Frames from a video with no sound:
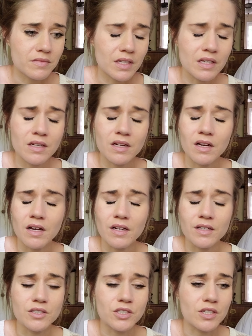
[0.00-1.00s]
And
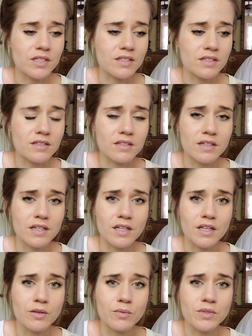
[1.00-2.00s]
God, it
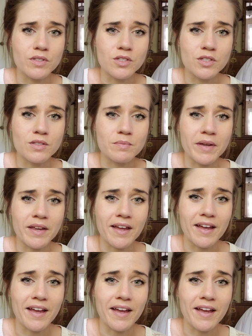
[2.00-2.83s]
was just my